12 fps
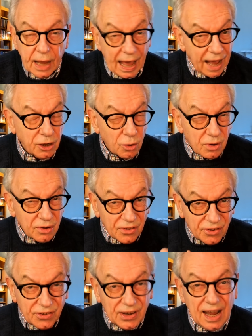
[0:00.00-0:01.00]
And you can
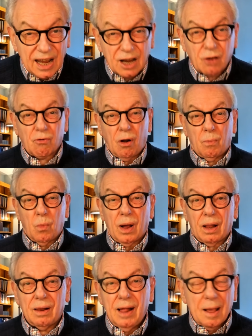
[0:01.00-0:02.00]
see
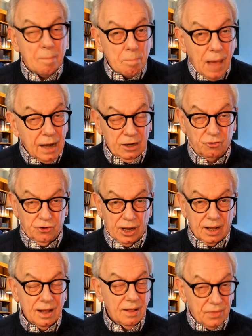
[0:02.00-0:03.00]
Cromwell managing
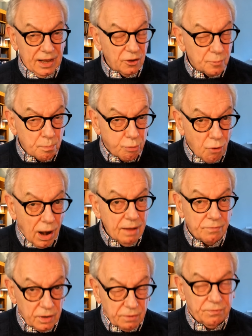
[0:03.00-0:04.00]
these
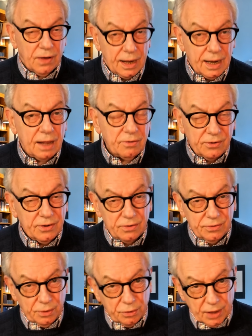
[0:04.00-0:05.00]
private finances,
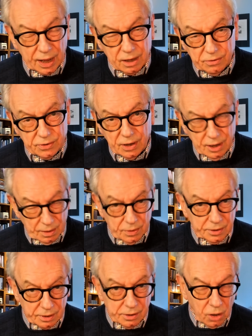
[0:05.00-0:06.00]
the things
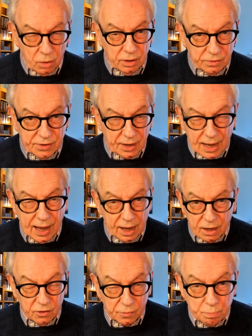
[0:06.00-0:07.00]
that are known as the
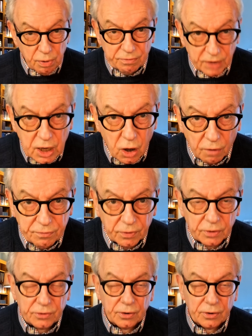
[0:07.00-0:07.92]
King's privy coffers,